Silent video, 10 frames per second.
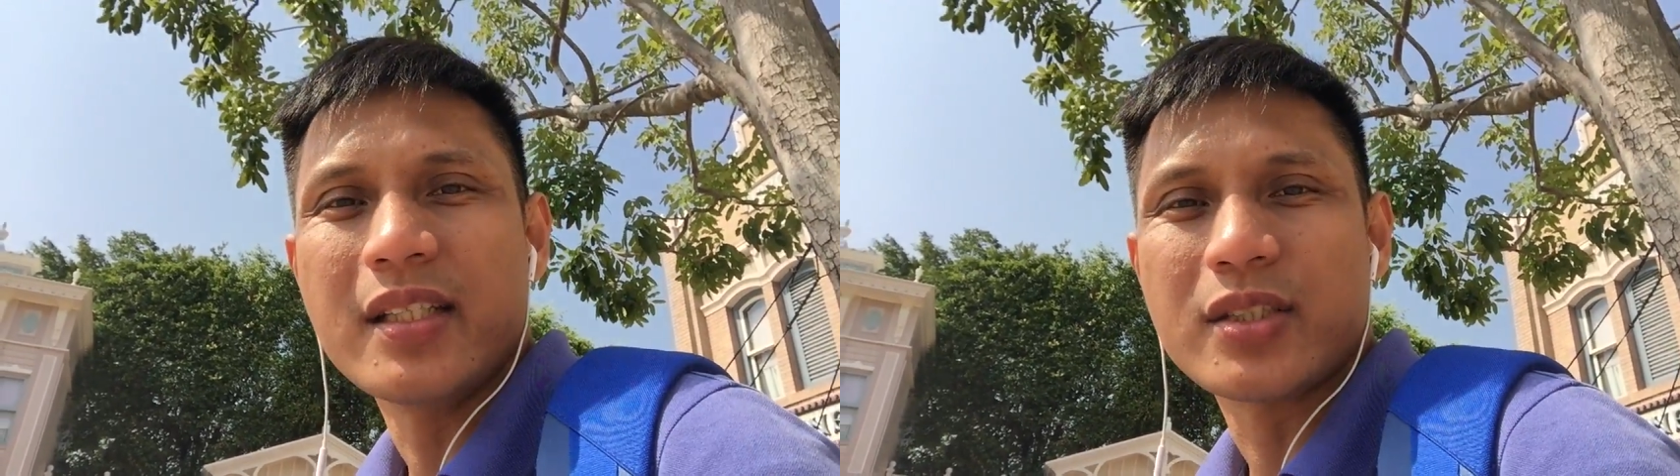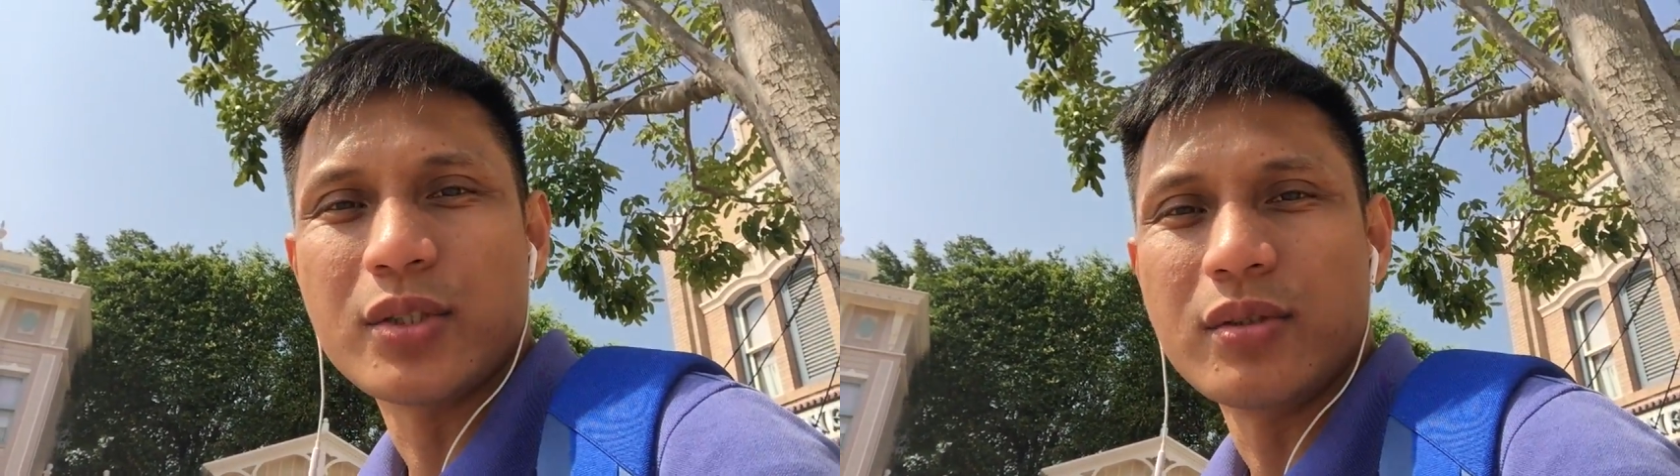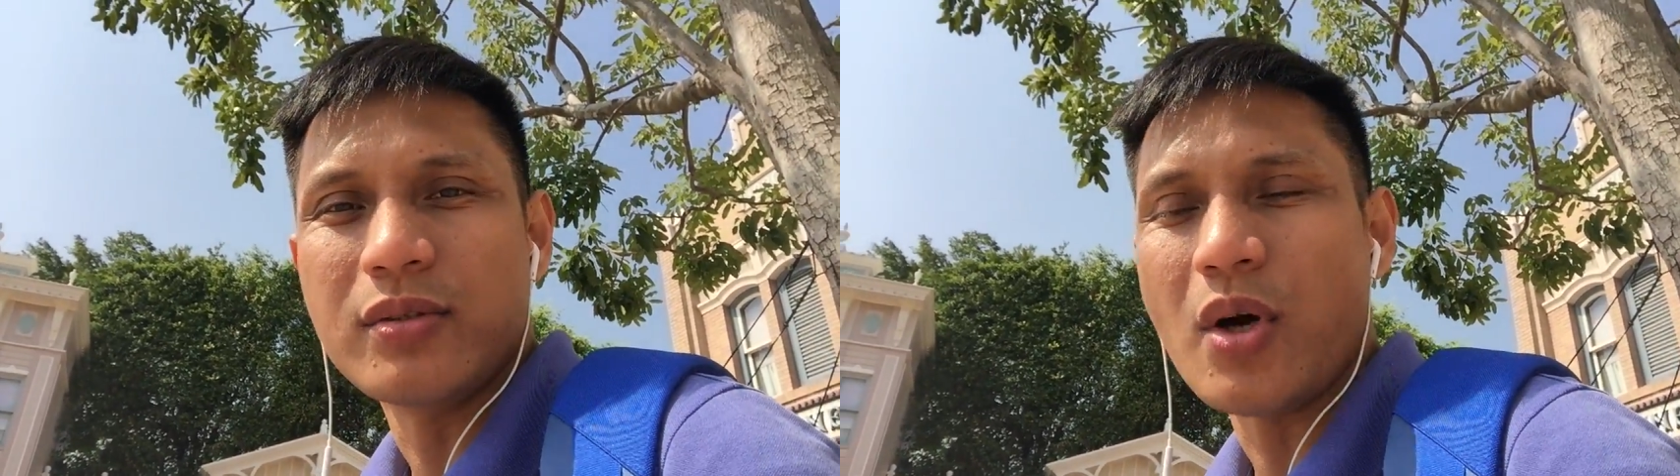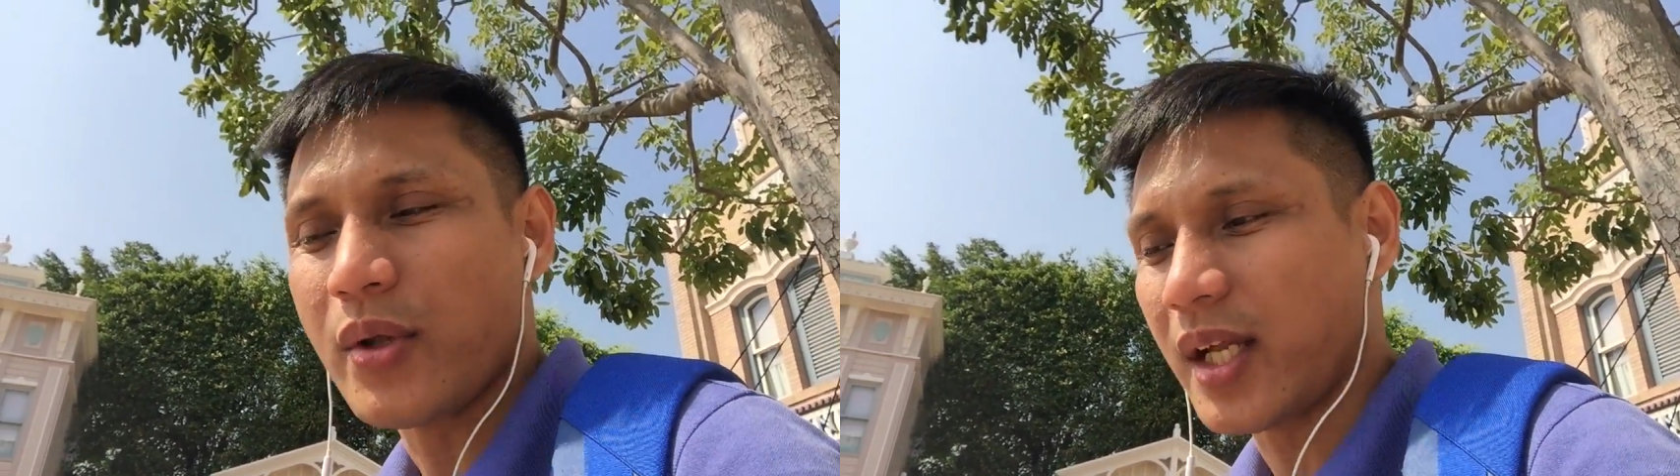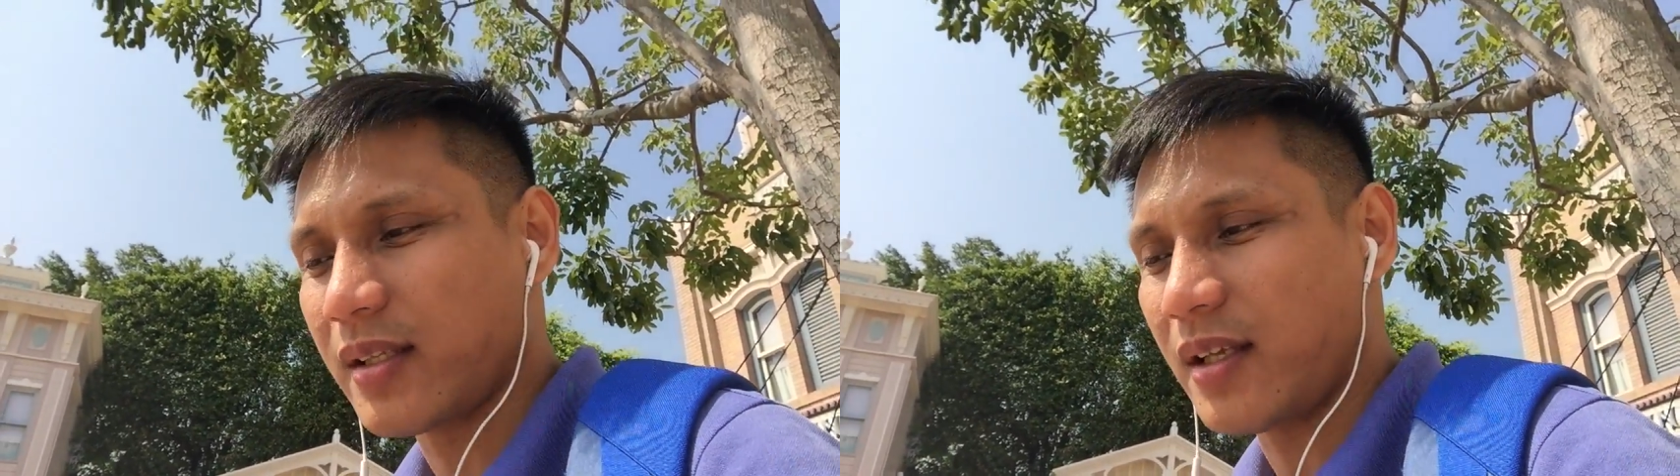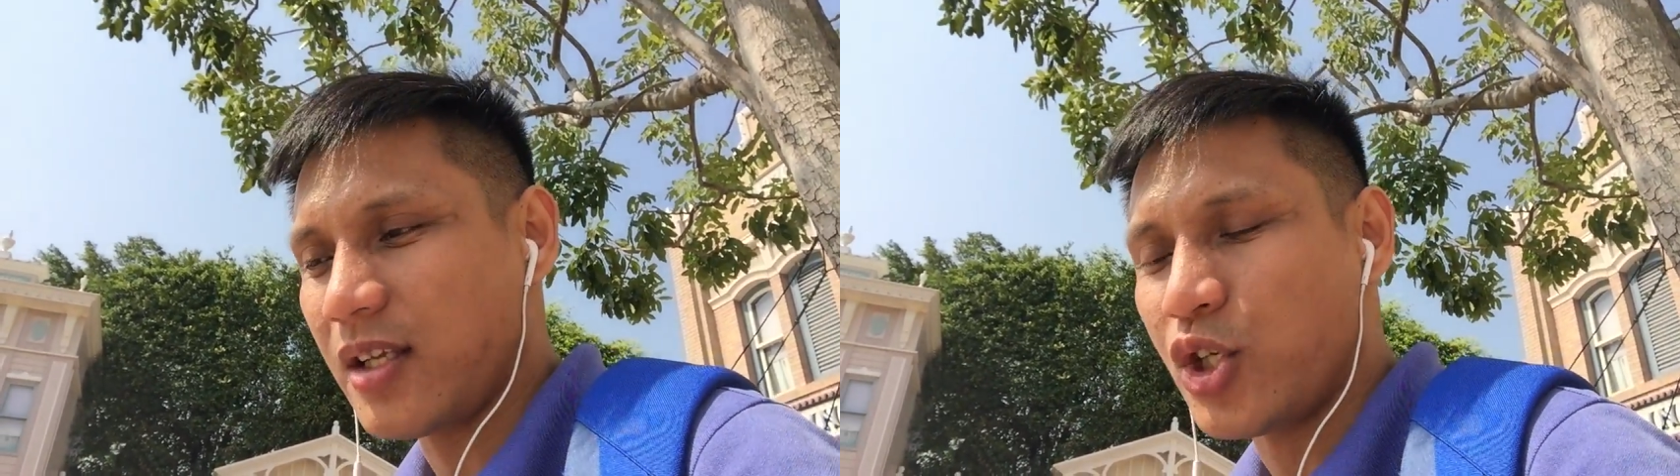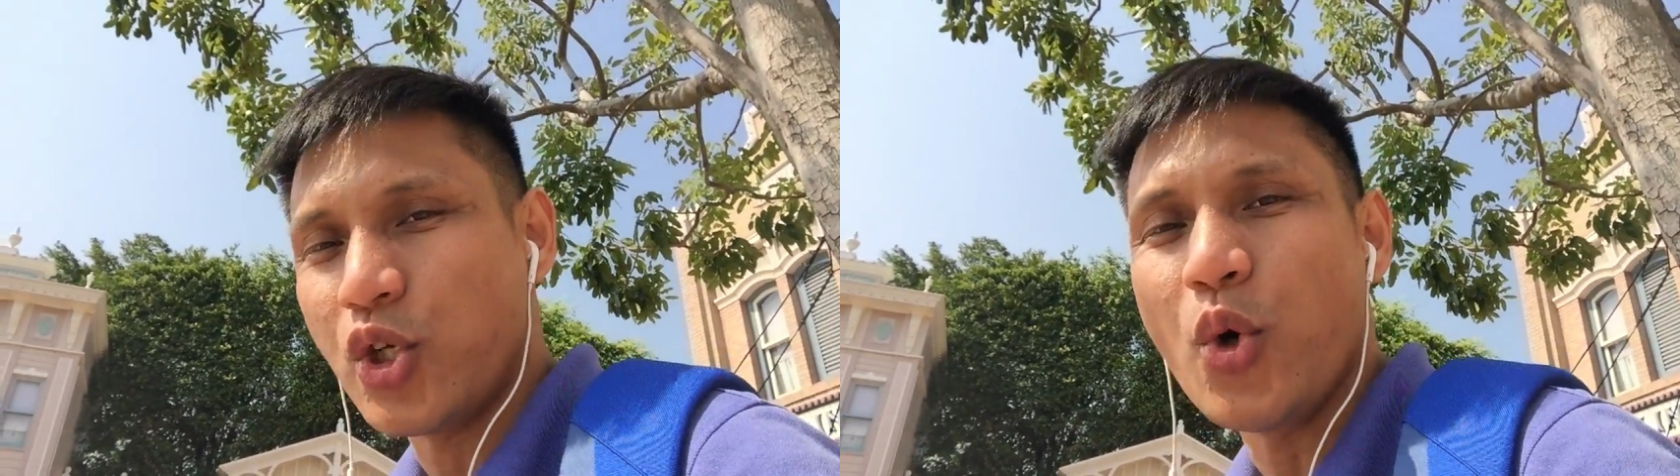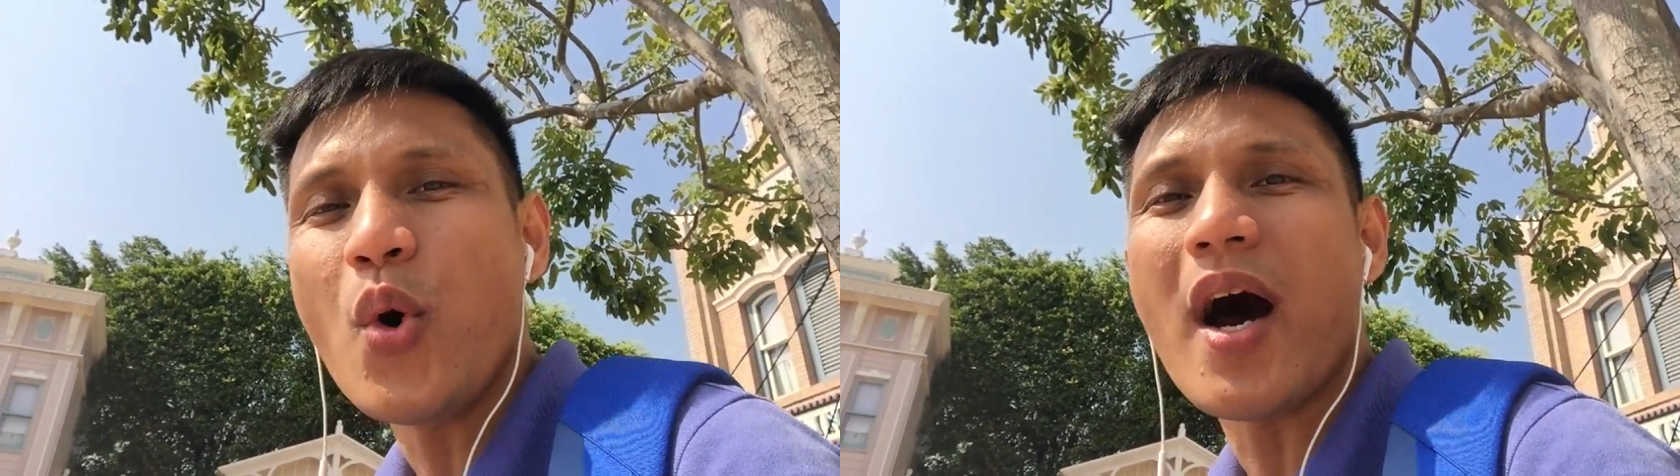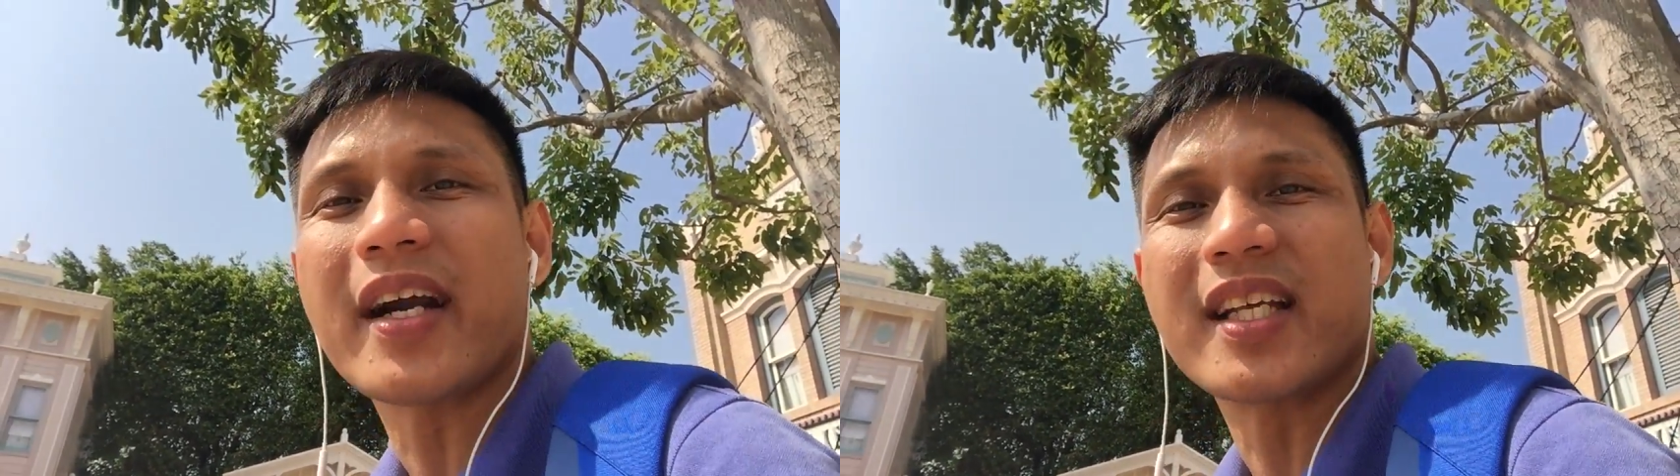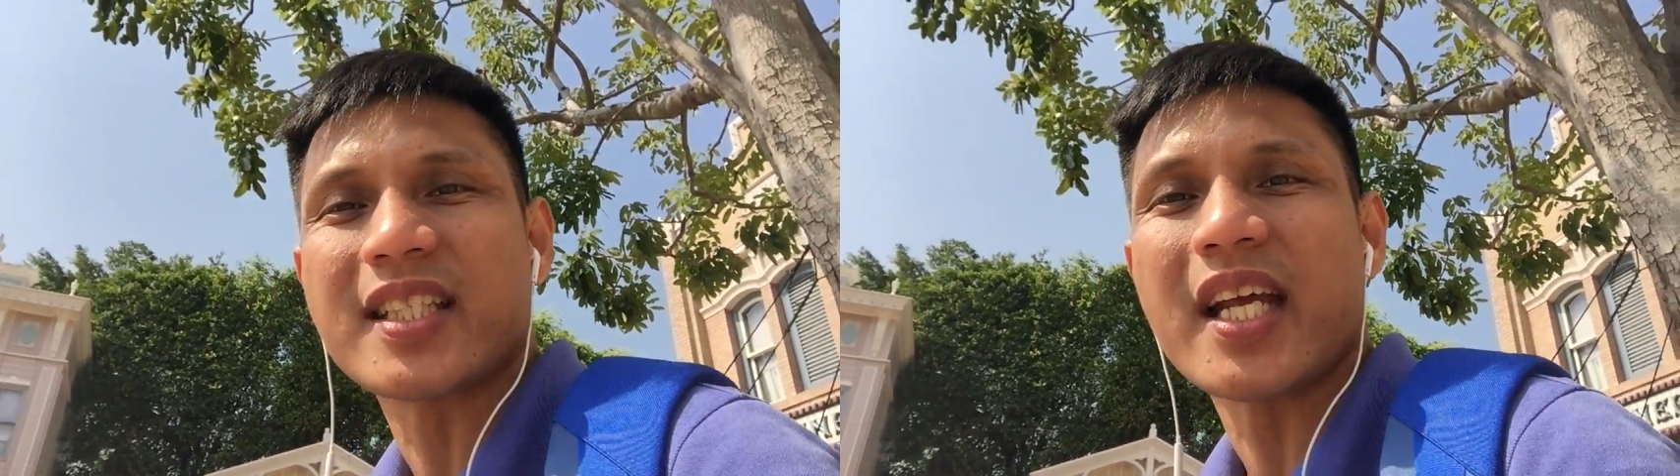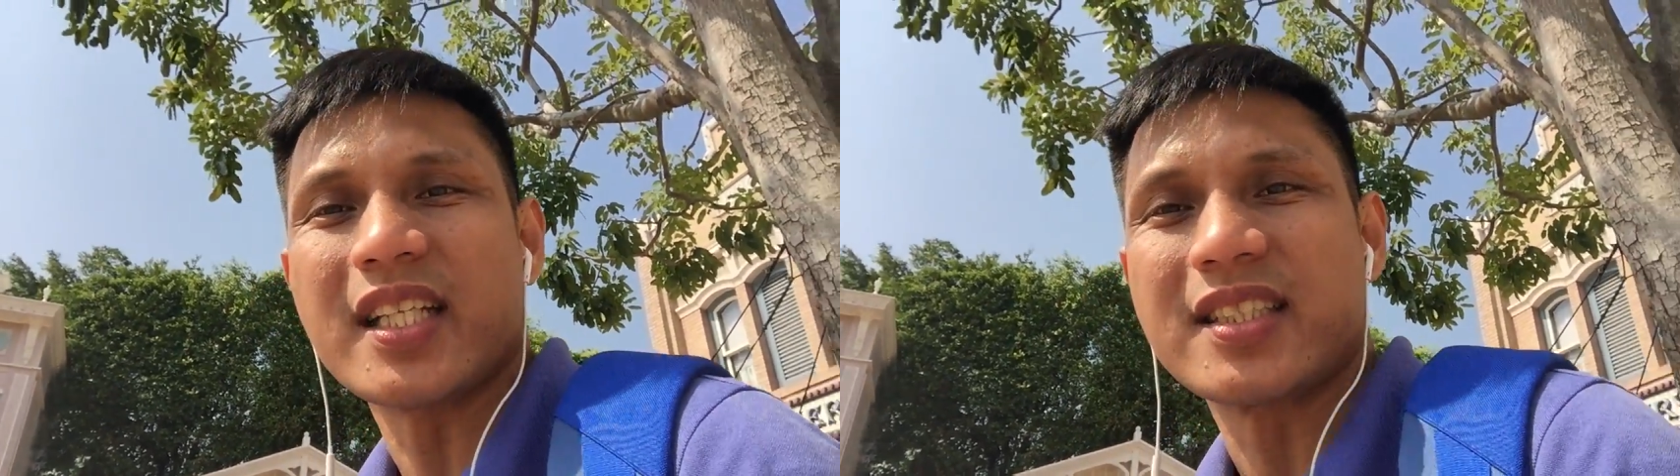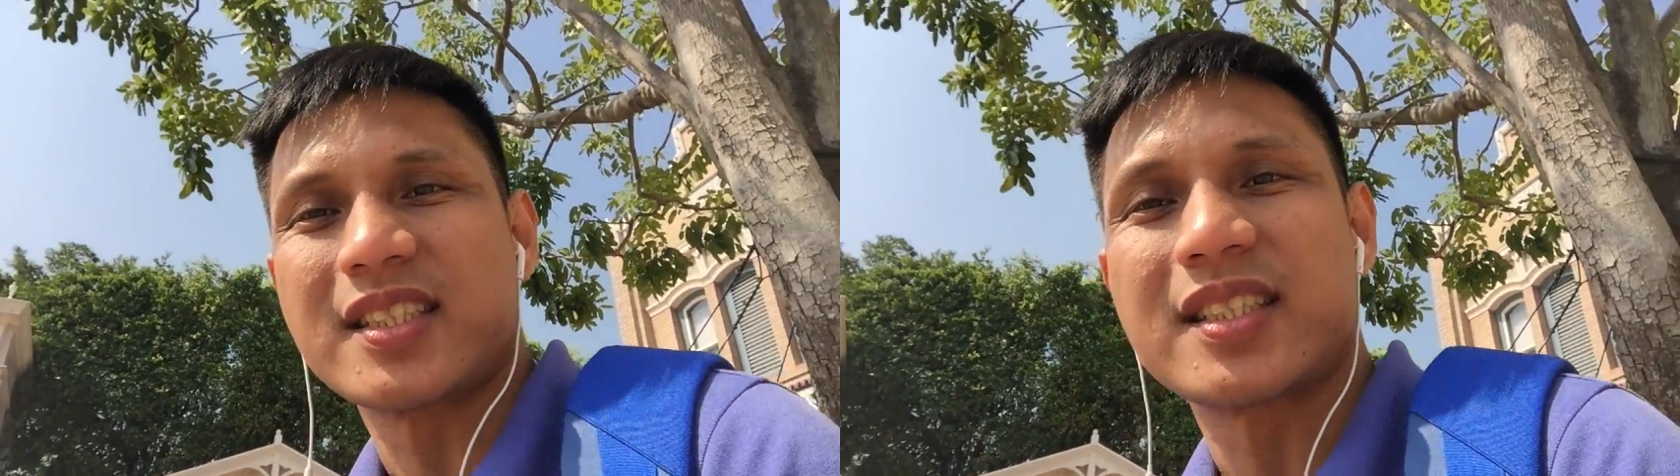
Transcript: to know that you are excited.